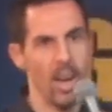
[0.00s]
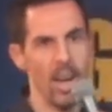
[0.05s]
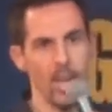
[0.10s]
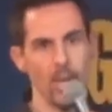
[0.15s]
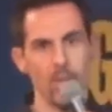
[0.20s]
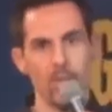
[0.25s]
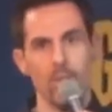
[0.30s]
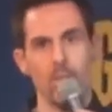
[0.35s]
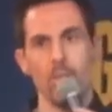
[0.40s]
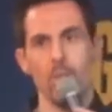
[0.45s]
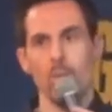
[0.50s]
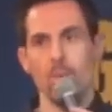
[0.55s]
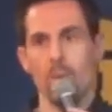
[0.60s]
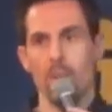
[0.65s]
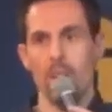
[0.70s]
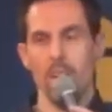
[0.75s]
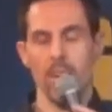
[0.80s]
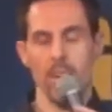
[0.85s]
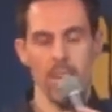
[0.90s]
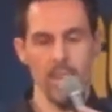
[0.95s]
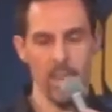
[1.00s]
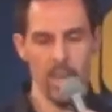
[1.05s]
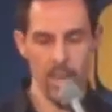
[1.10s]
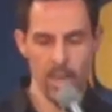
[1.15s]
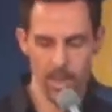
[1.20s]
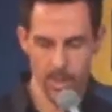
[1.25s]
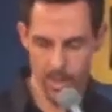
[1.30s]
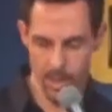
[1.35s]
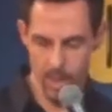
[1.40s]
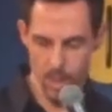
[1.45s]
I used to
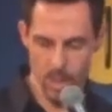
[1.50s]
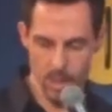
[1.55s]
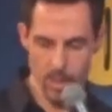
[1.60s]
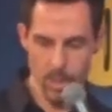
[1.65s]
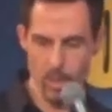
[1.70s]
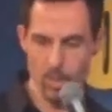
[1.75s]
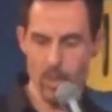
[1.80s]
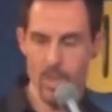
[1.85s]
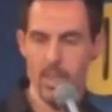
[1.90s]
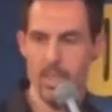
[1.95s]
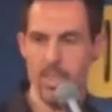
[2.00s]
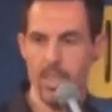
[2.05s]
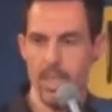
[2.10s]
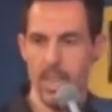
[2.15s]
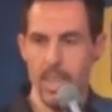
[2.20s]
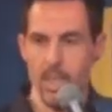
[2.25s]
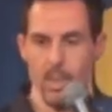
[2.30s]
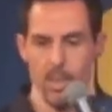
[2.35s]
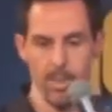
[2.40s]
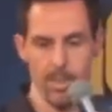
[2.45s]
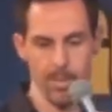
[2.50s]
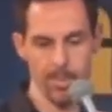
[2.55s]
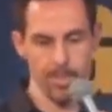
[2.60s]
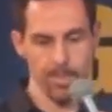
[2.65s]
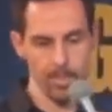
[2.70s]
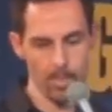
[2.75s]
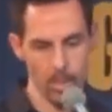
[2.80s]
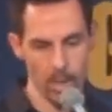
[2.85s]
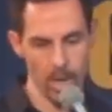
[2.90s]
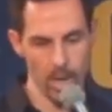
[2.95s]
be a real estate agent,
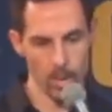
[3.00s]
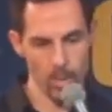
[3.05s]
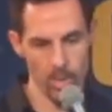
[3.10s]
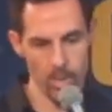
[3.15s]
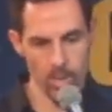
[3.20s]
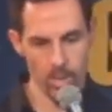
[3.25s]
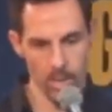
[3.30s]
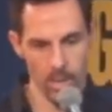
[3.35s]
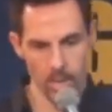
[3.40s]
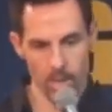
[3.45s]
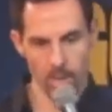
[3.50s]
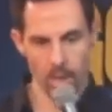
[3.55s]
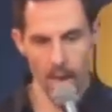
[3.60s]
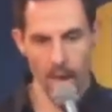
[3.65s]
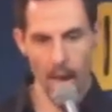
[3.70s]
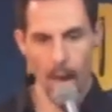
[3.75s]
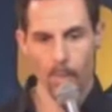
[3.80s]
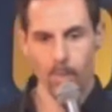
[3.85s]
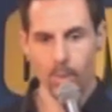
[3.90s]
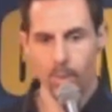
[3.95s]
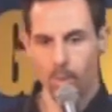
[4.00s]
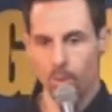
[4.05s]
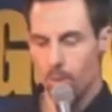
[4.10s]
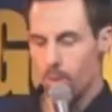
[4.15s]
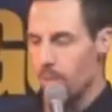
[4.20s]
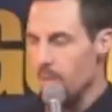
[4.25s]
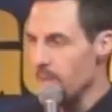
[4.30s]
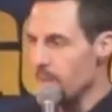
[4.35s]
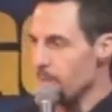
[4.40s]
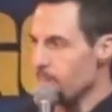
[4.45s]
but I was
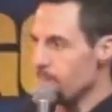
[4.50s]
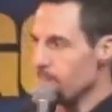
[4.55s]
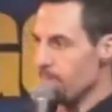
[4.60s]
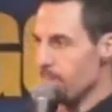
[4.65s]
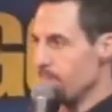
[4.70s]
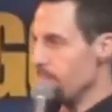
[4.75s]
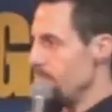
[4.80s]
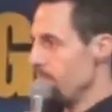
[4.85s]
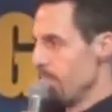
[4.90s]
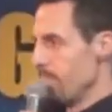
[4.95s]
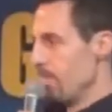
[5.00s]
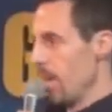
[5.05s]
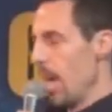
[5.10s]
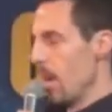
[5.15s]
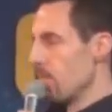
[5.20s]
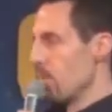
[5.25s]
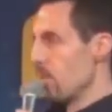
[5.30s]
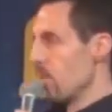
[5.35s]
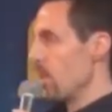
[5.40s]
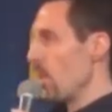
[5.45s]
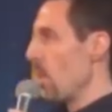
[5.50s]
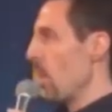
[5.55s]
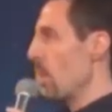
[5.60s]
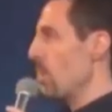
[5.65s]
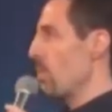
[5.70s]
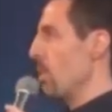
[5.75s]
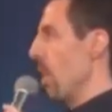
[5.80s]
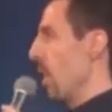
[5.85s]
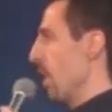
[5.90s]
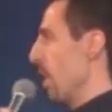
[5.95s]
absolutely
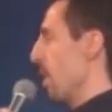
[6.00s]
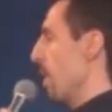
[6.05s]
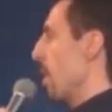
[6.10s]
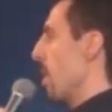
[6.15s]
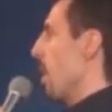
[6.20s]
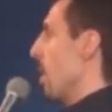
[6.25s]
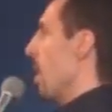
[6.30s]
horrible at it.